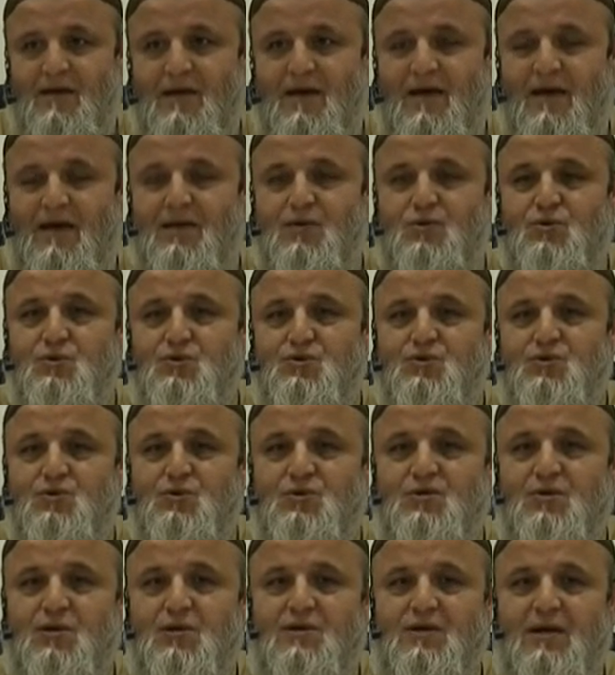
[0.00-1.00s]
And you
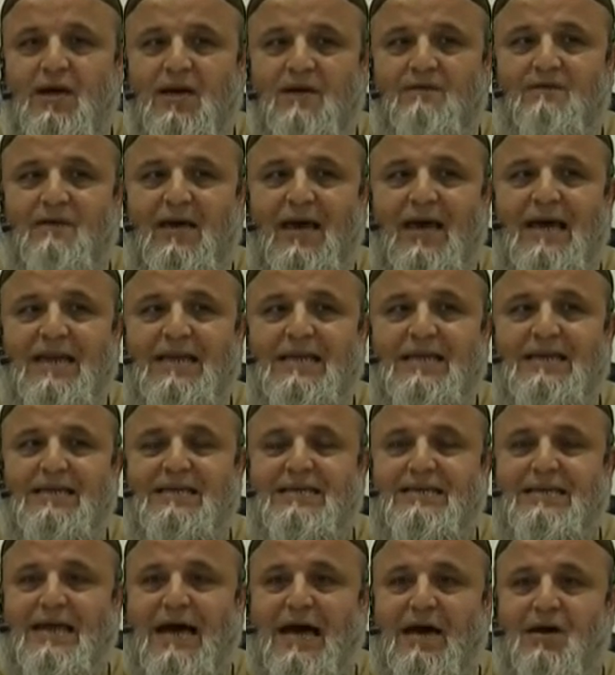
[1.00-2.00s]
should not have any
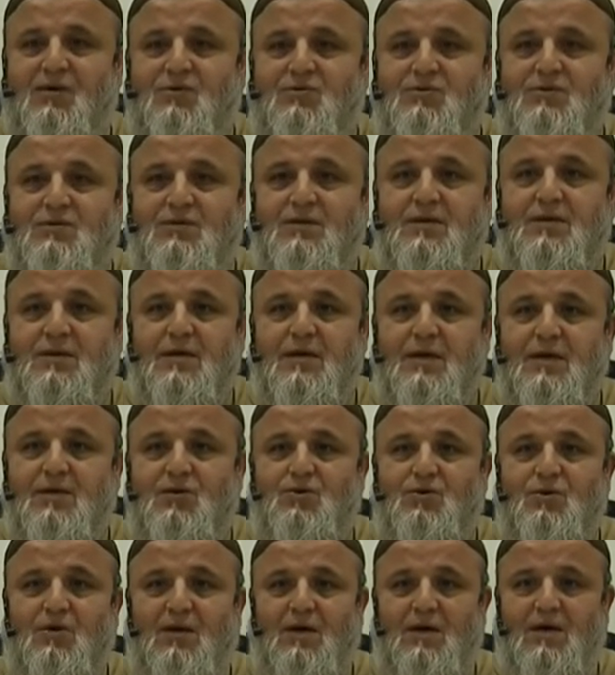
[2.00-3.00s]
doubt
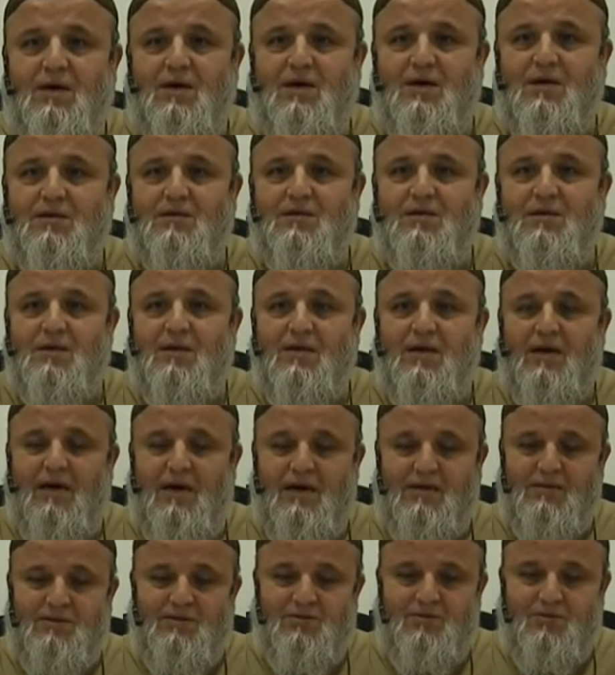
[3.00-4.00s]
in your heart
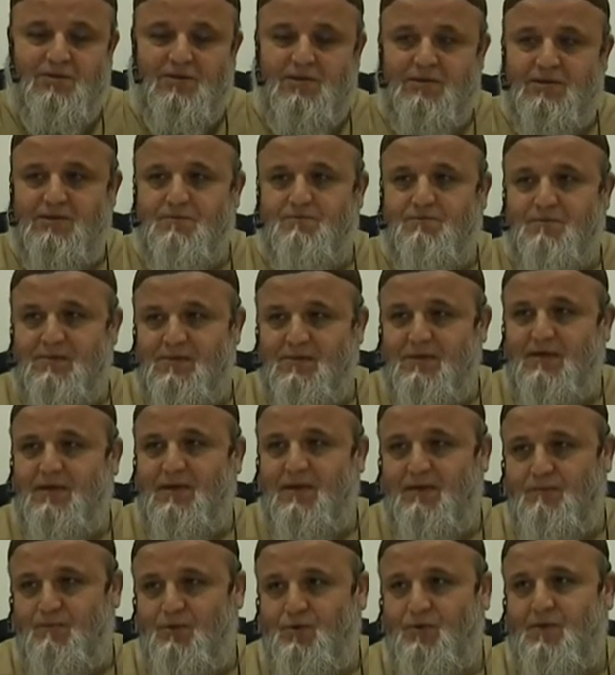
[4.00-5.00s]
as to this
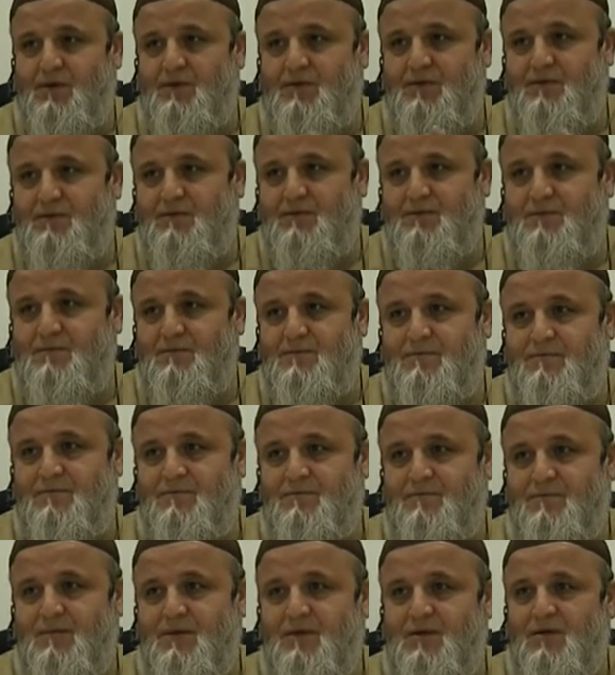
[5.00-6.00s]
particular point.
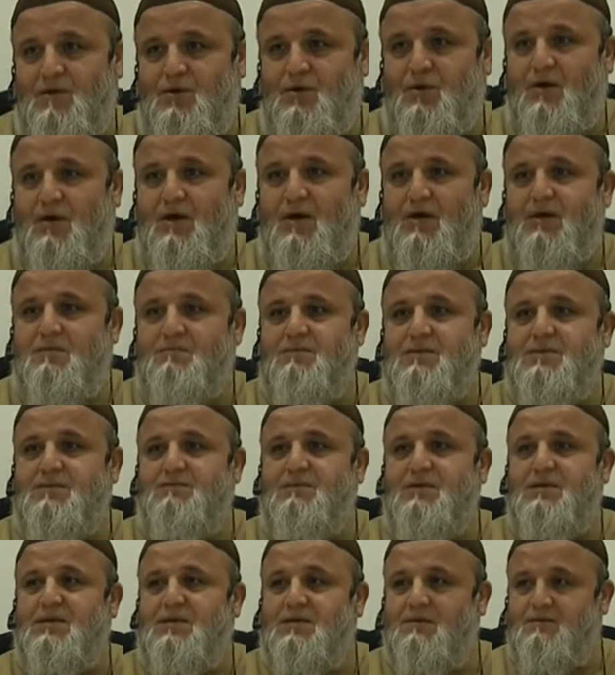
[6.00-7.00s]
Your heart must
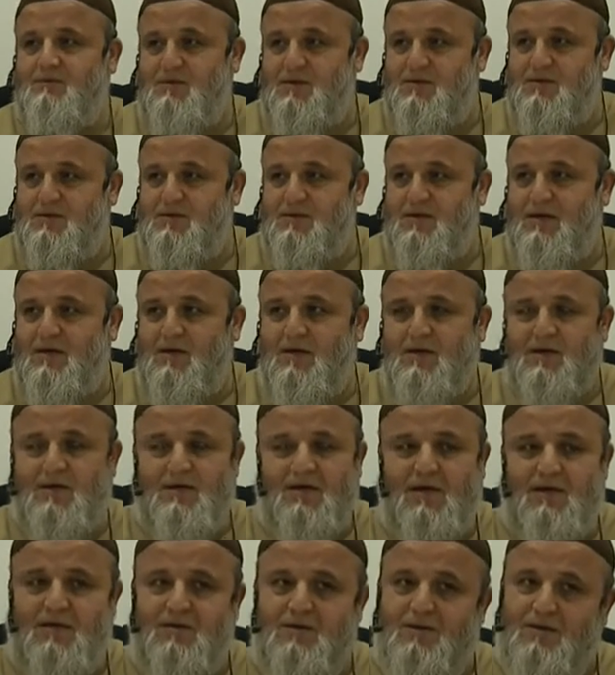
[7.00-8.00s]
be convinced
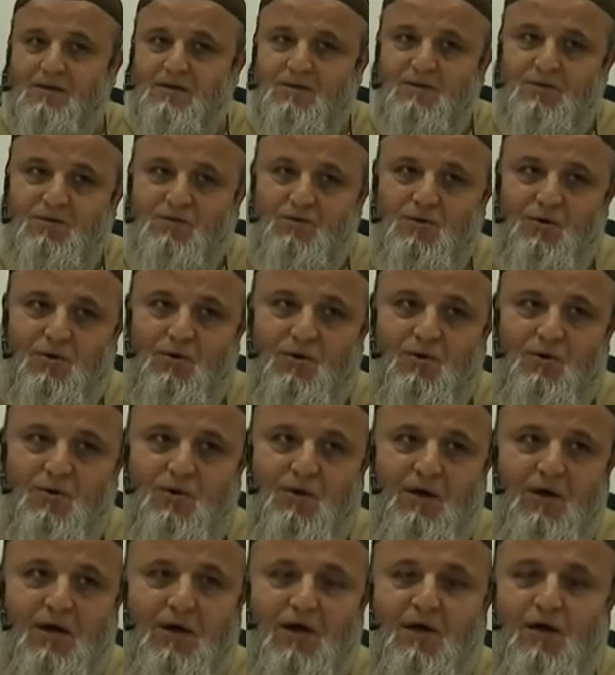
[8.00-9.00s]
that you
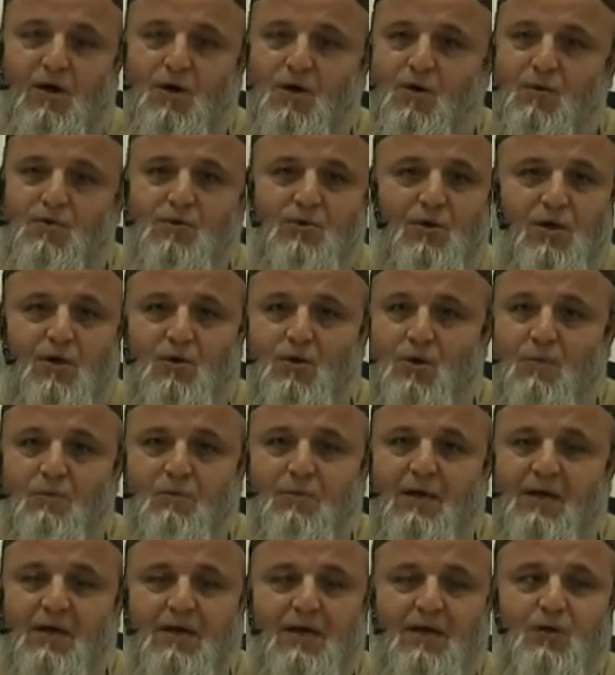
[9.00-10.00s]
are
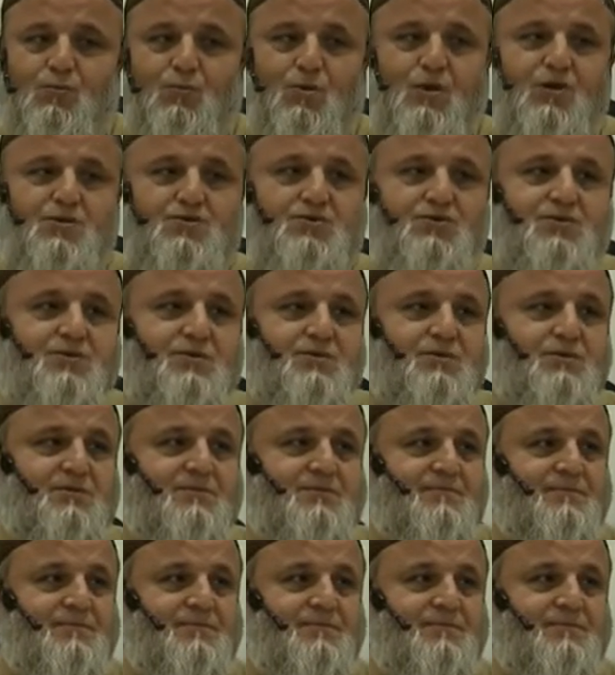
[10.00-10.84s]
completely washed.